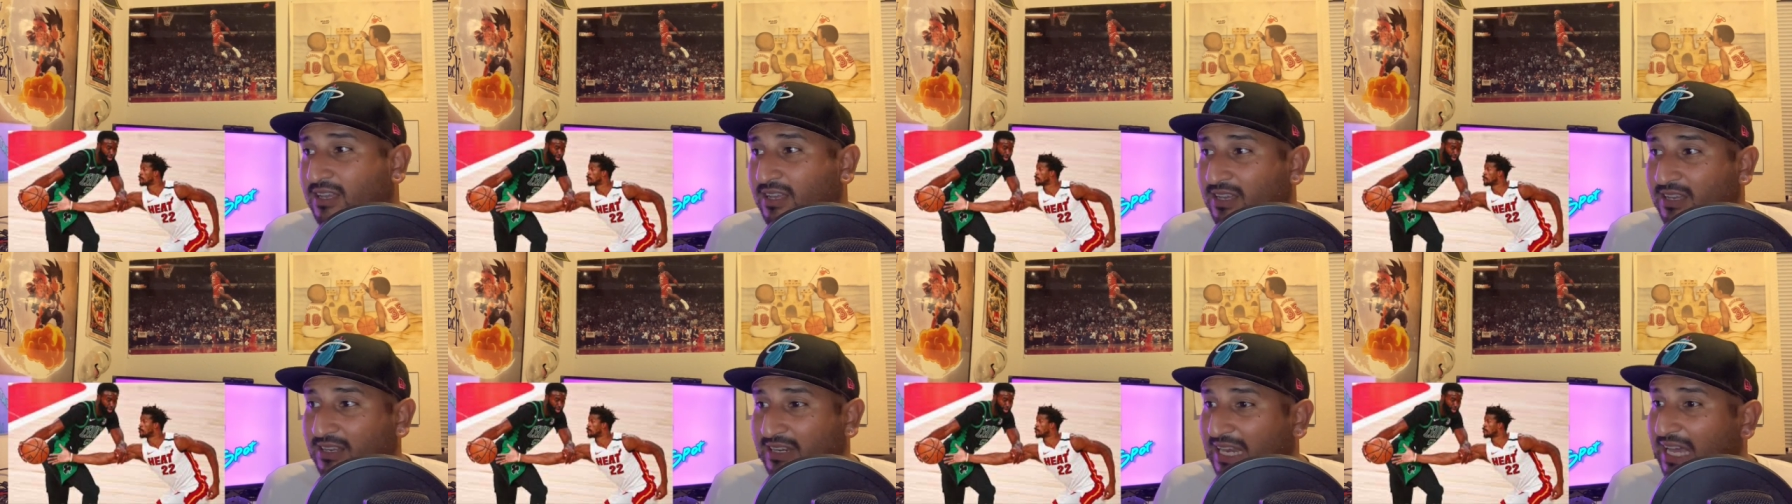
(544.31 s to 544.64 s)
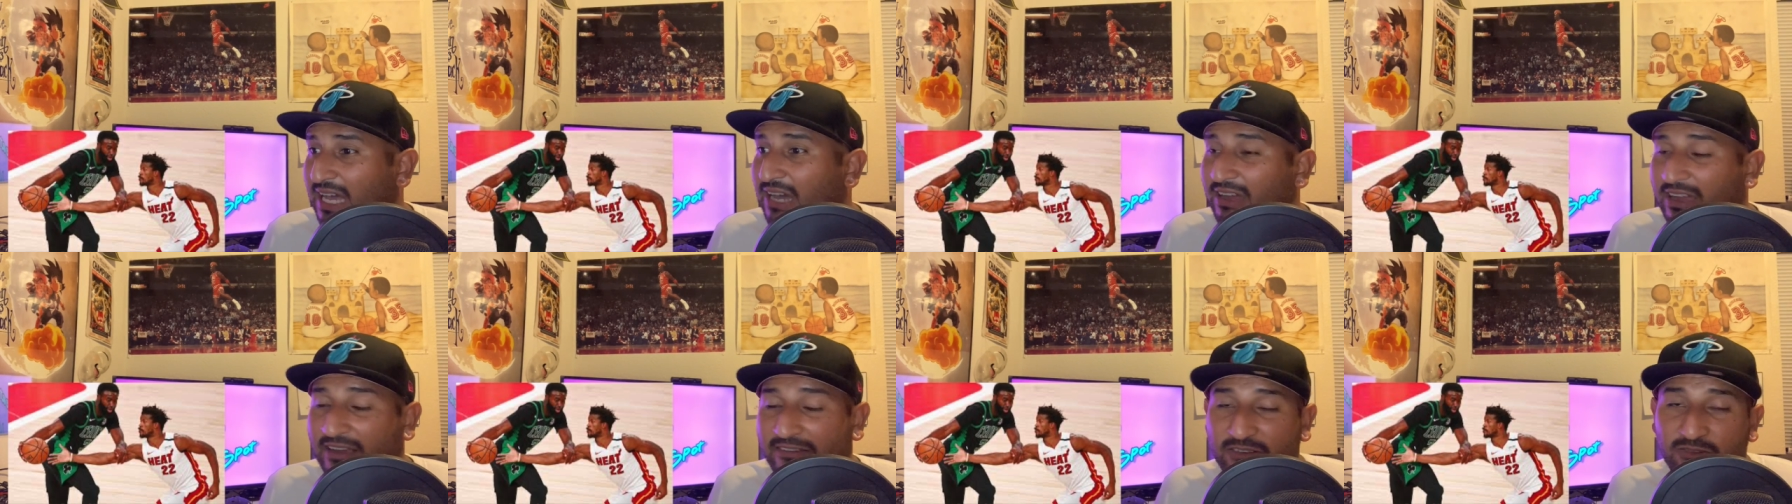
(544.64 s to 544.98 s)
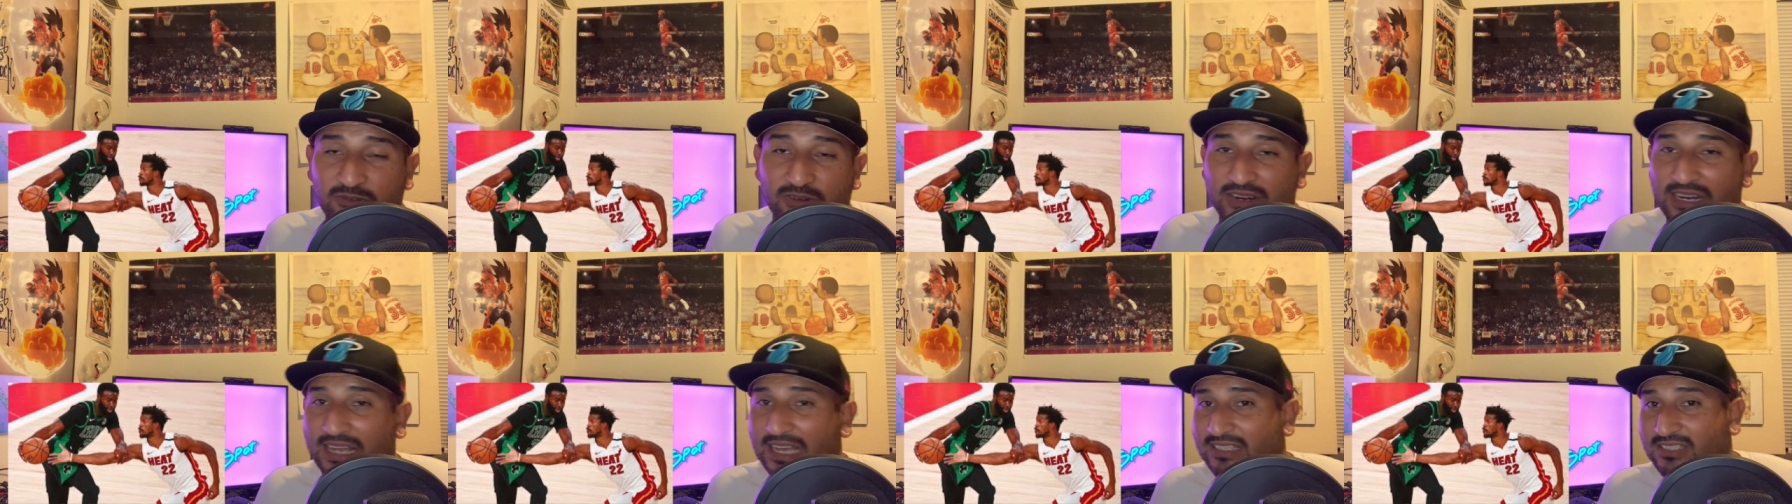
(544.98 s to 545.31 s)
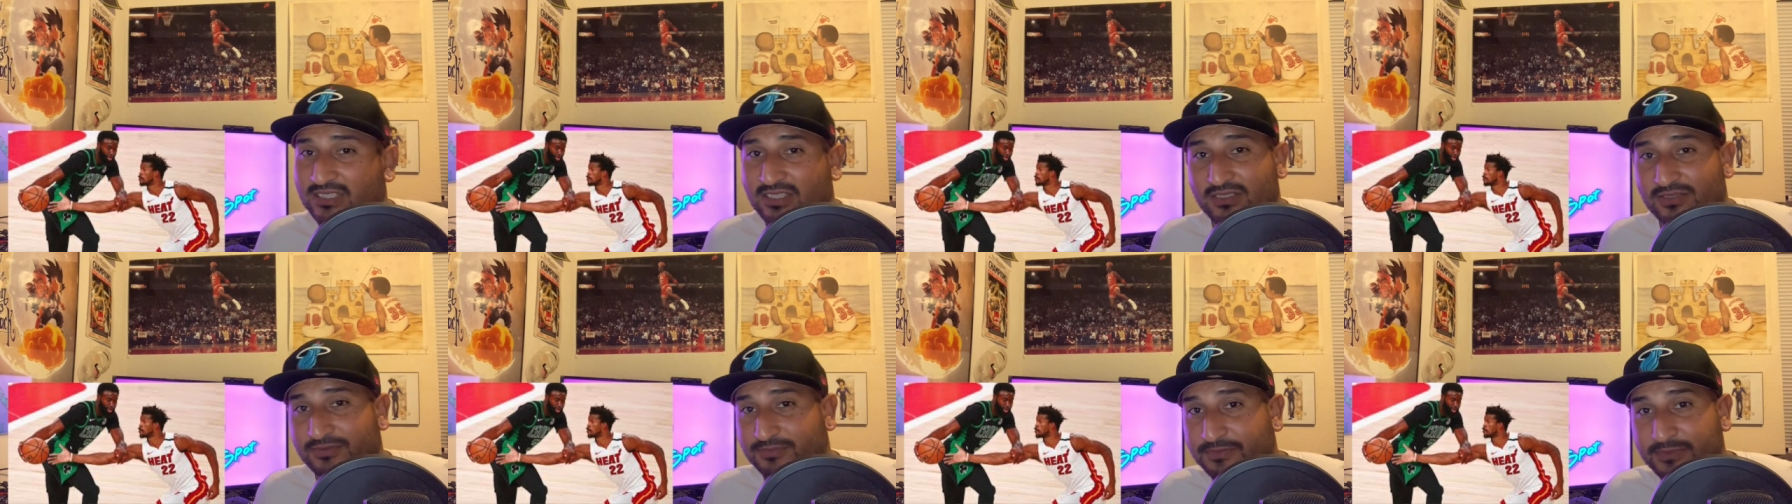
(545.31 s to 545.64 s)
now everyone has
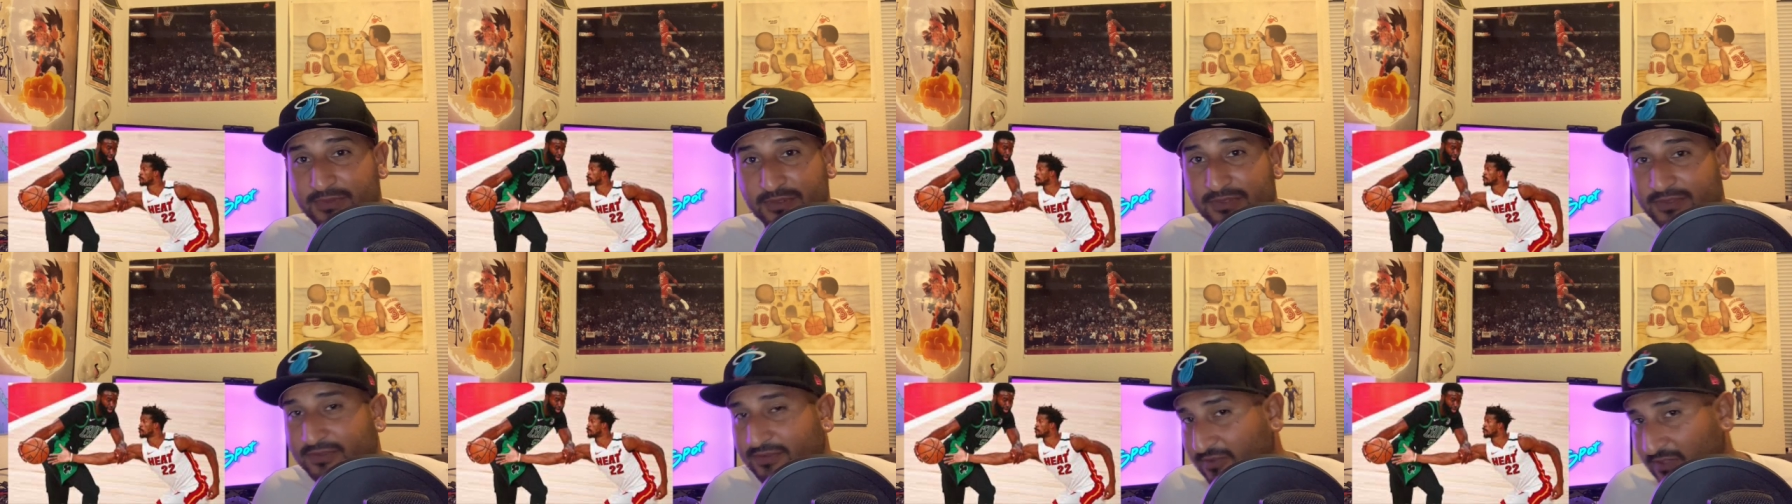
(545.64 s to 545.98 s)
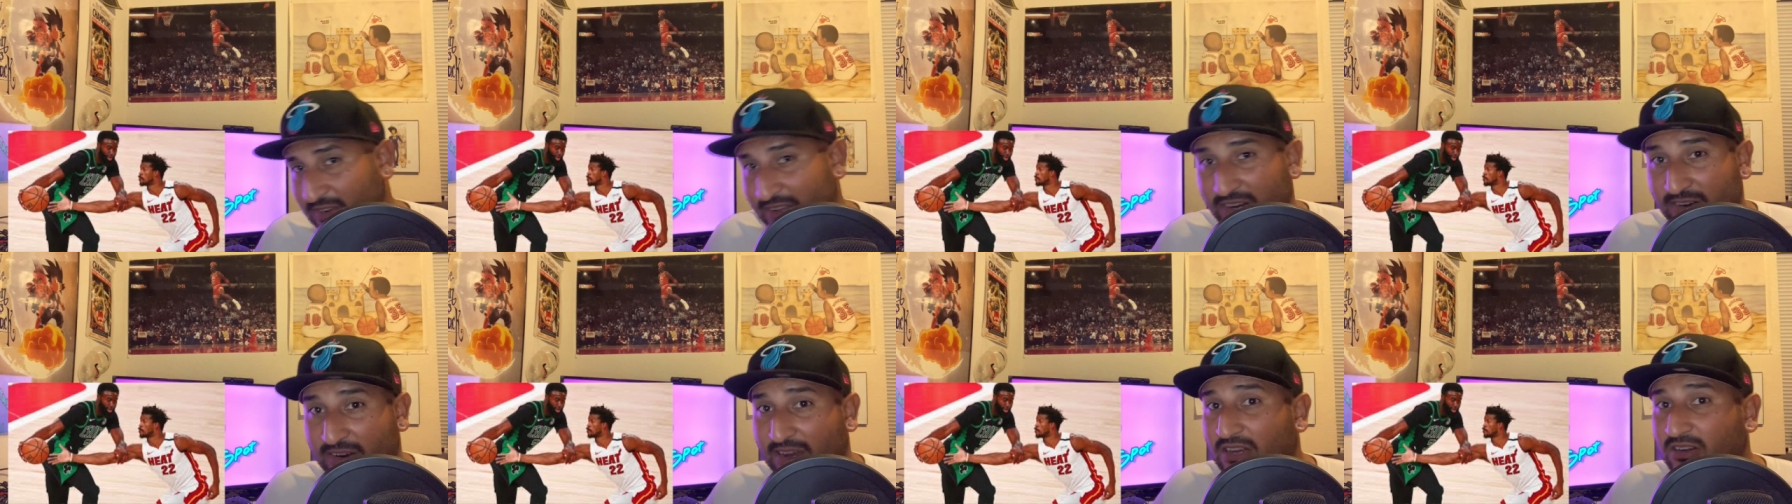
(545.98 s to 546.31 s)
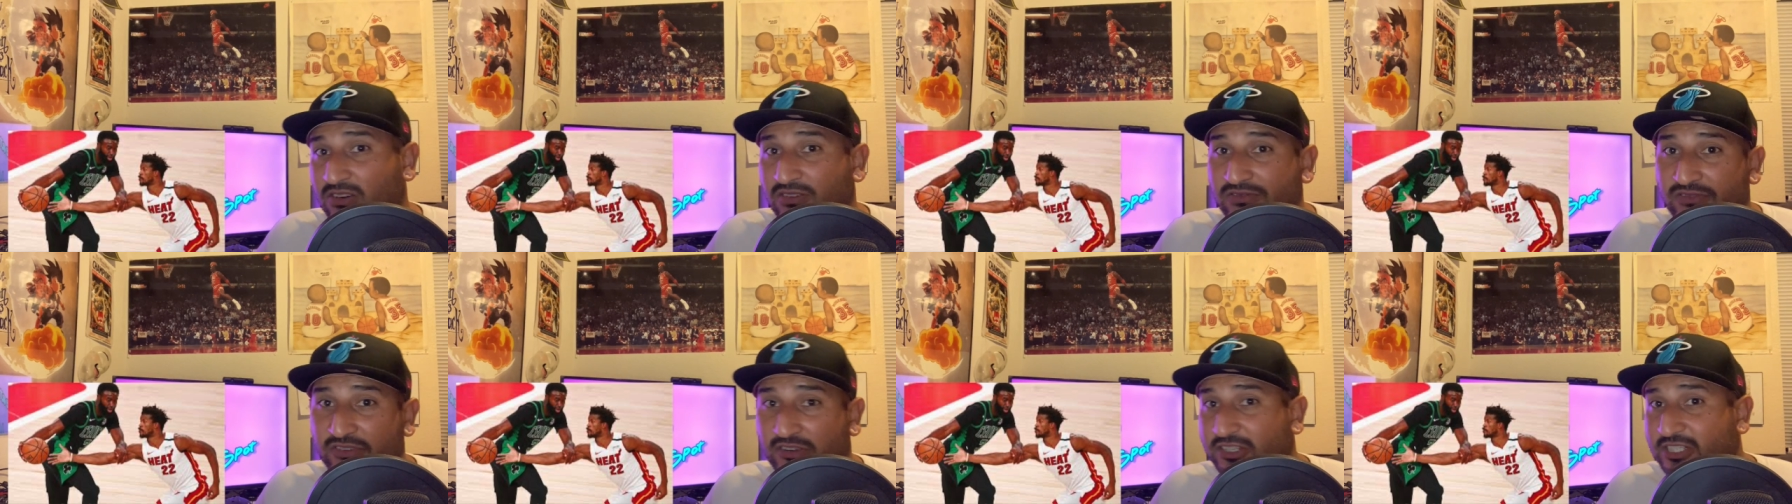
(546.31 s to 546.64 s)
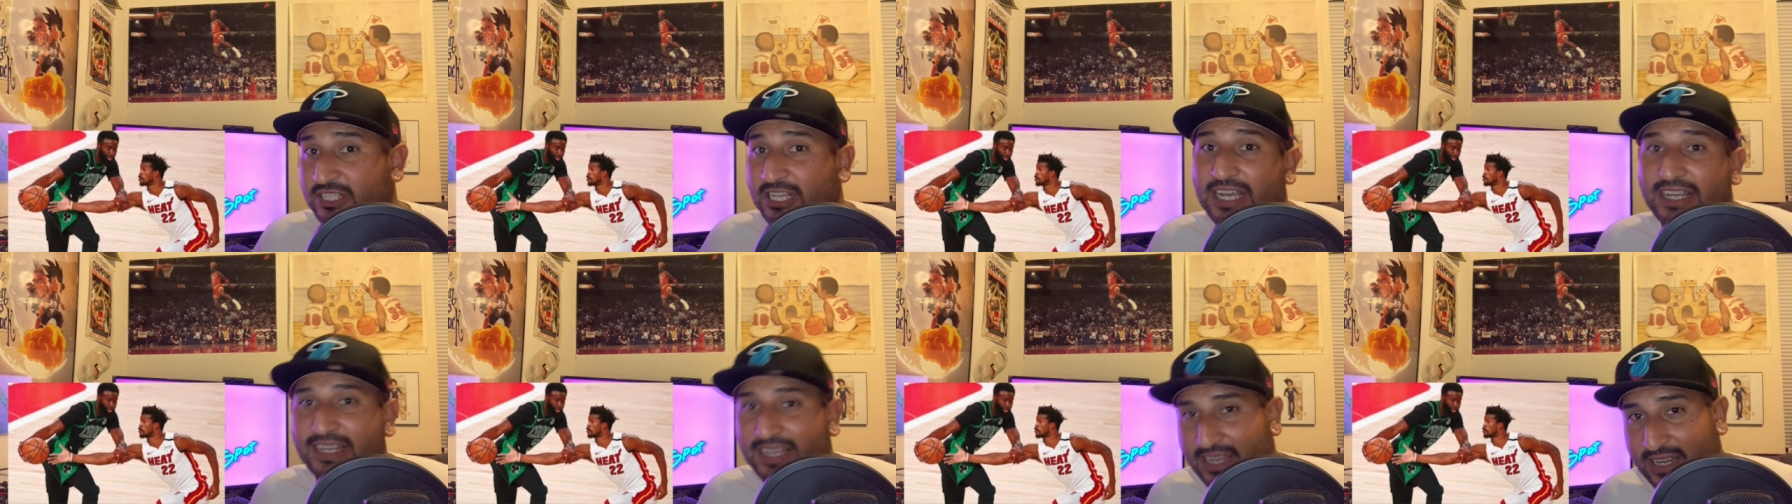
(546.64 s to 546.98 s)
to figure out who they're
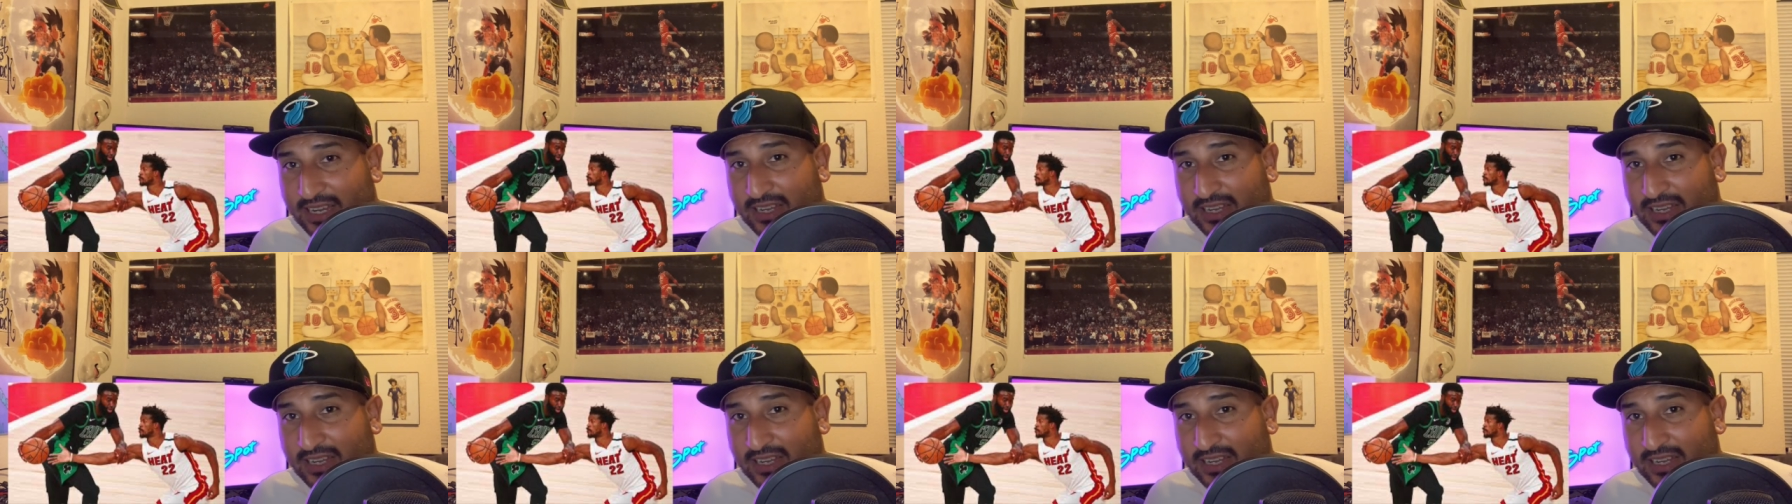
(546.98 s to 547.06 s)
checking,